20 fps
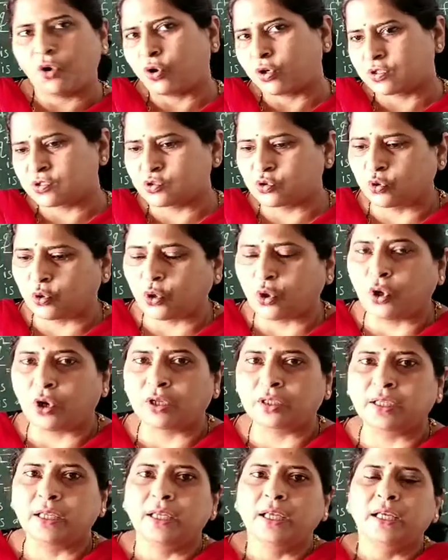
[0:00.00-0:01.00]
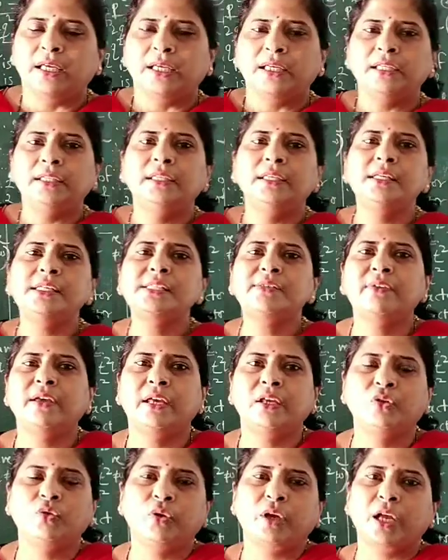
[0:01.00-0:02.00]
or so on. In this way,
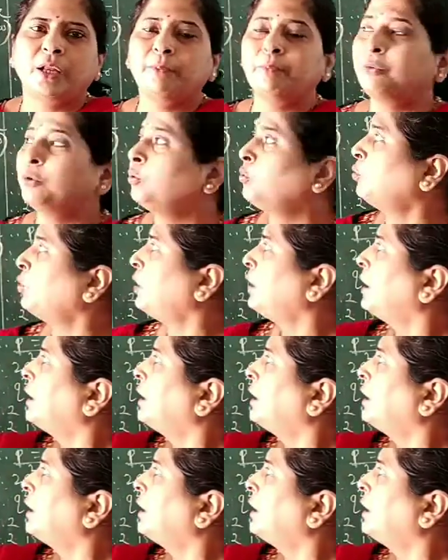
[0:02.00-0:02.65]
you can prove